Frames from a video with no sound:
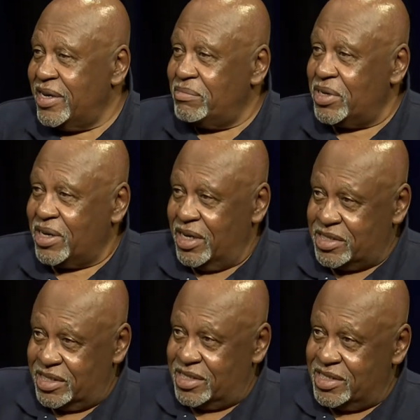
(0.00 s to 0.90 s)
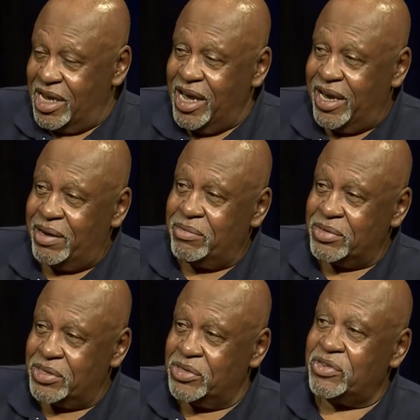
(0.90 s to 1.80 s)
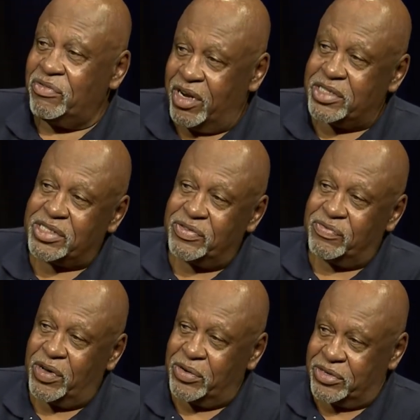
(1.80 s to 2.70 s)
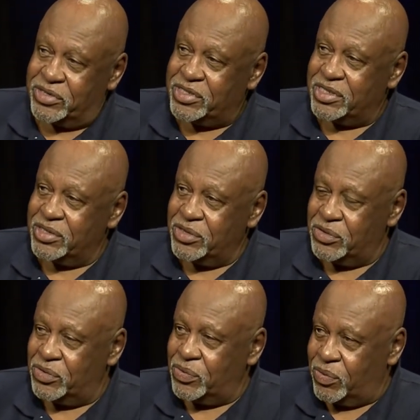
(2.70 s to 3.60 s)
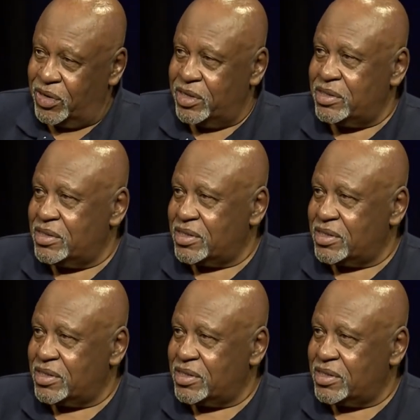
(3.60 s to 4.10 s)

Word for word: because at the time, you could register voters who weren't